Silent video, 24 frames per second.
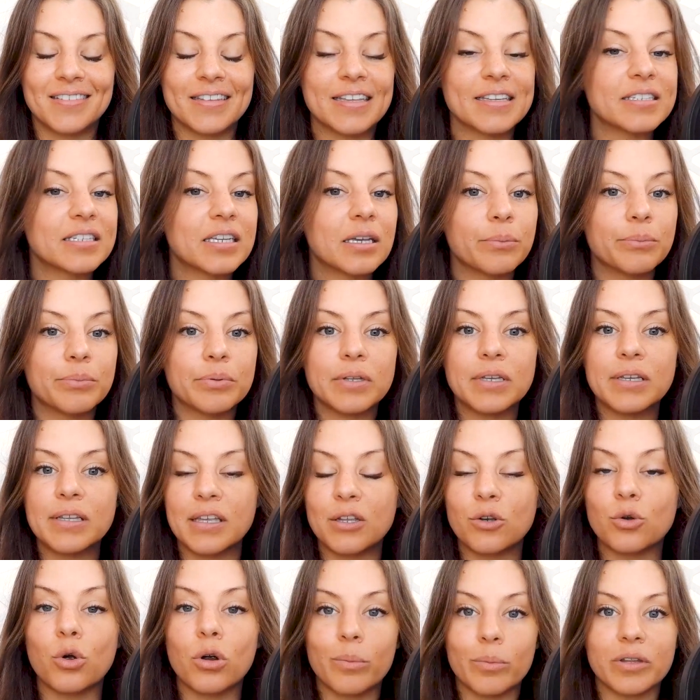That's
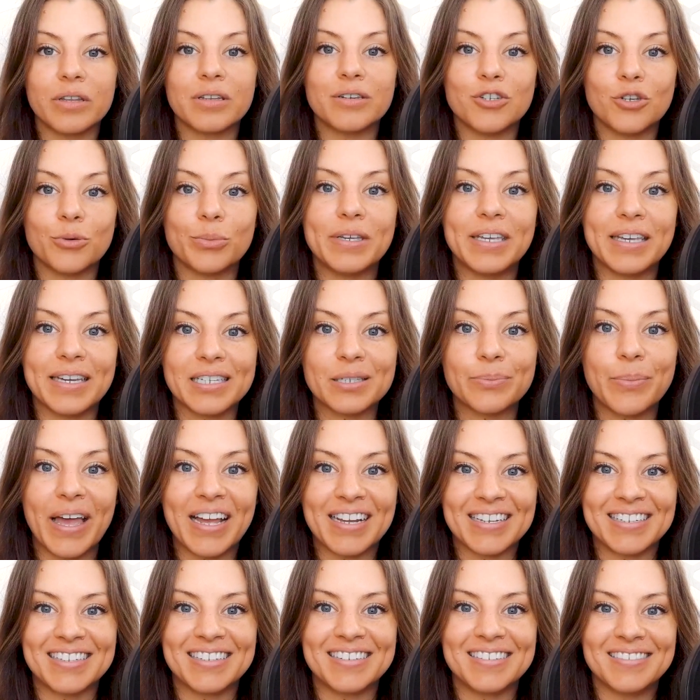completely normal and to be
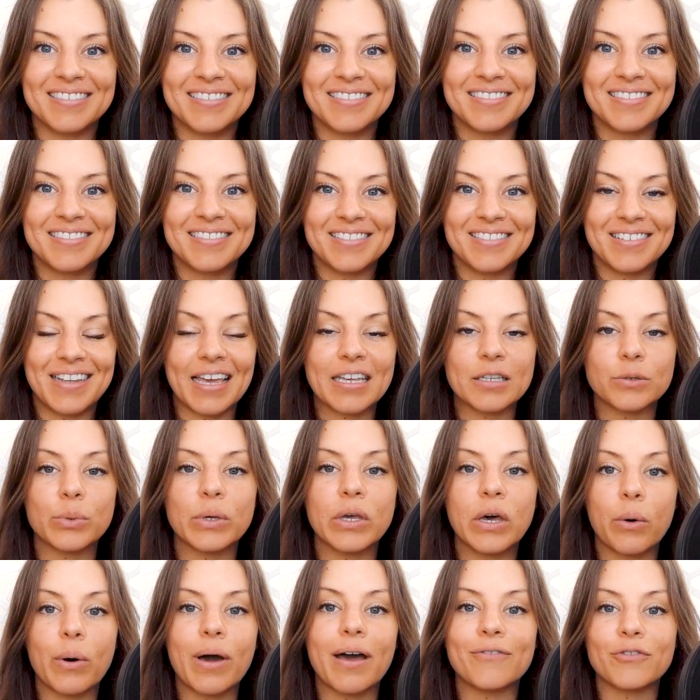expected as we
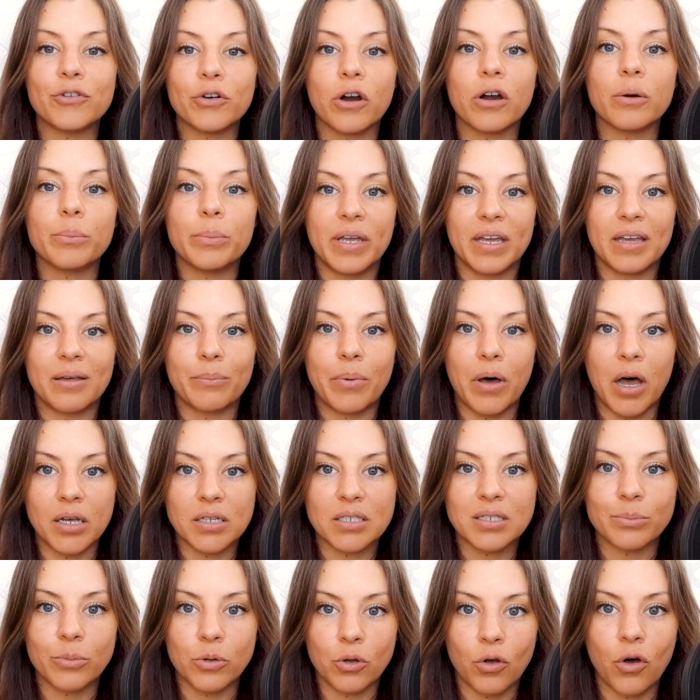go after our big
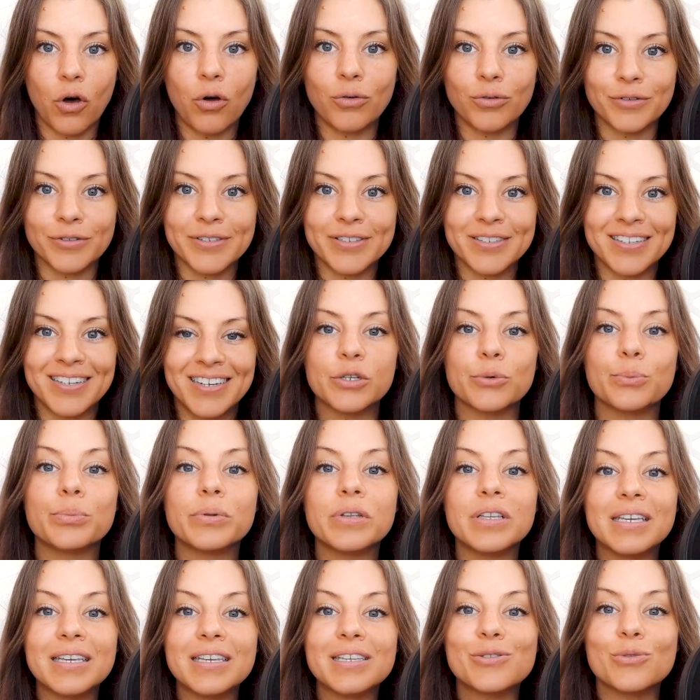impossible goals. So
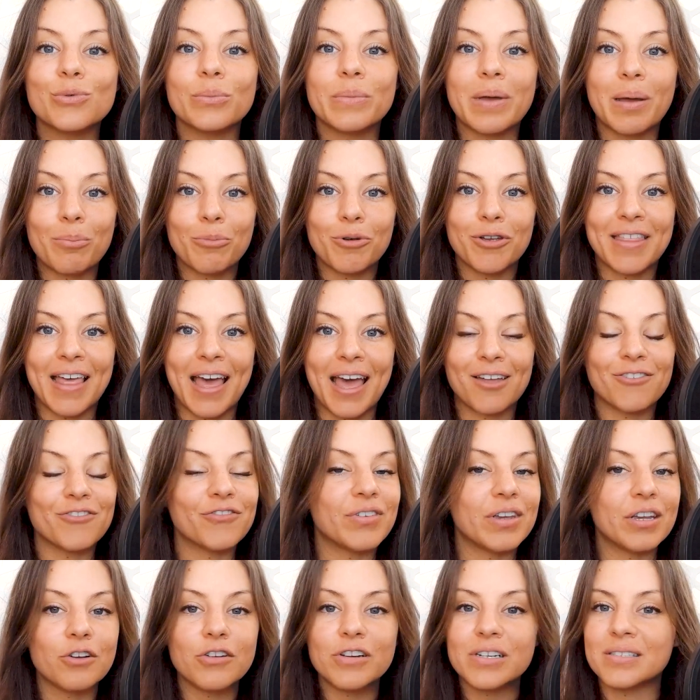please remember that
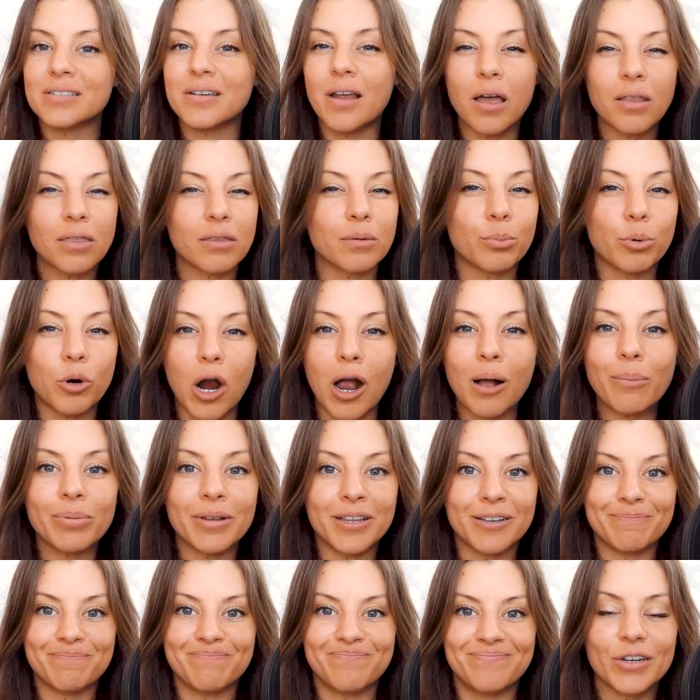fear is not the
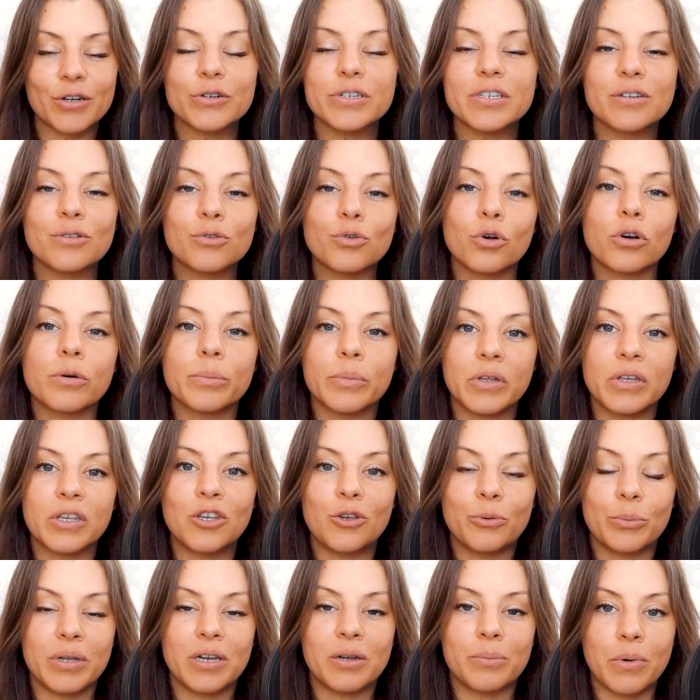problem. Fear is a normal
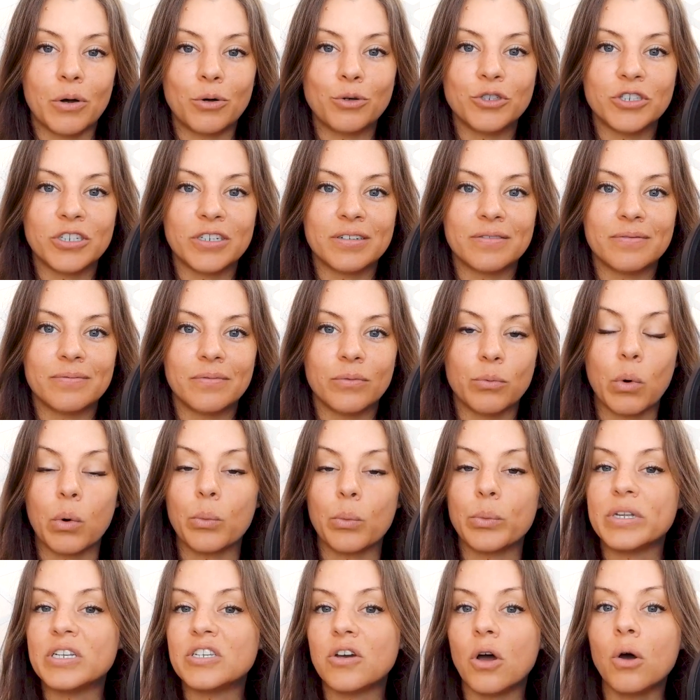human emotion.
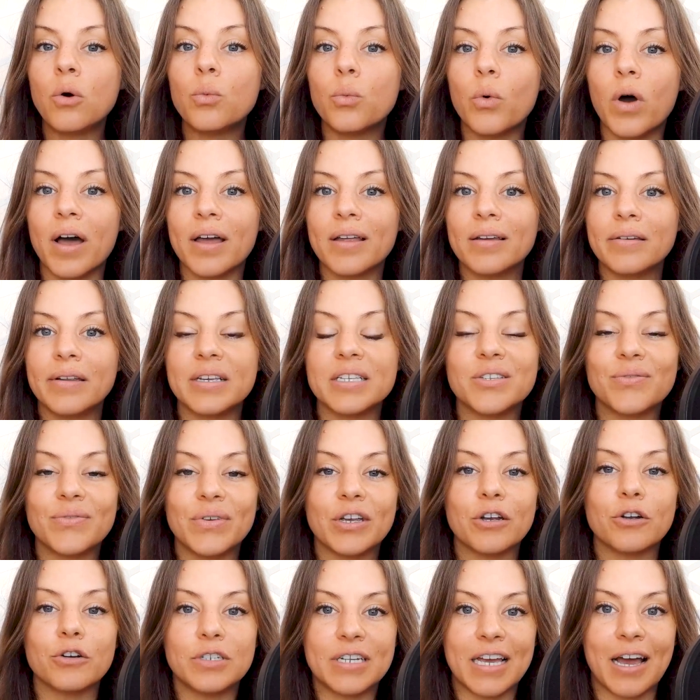What we don't want is
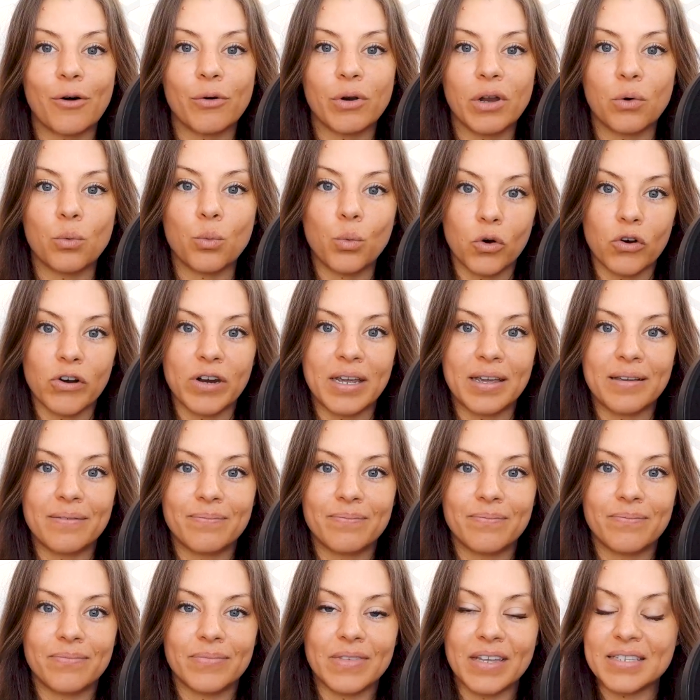fear, doubt, and worry.
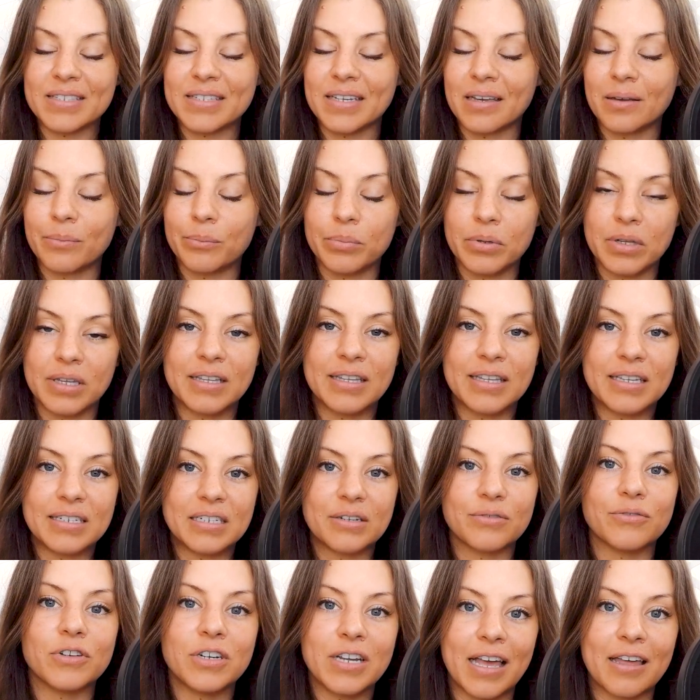That's a completely
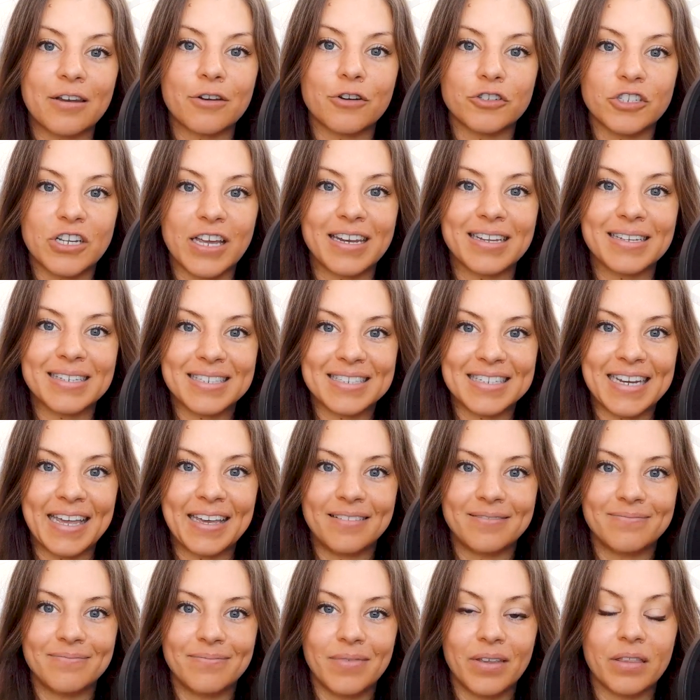different energetic
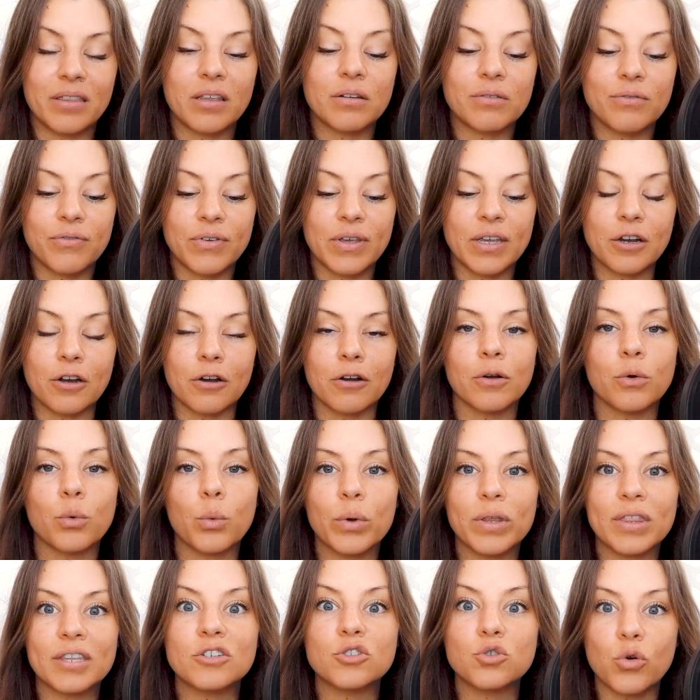state than fear
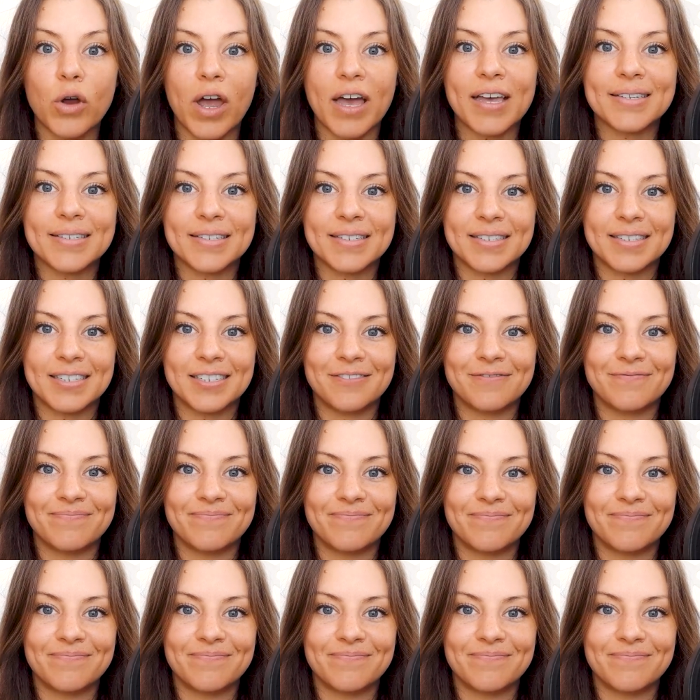with trust.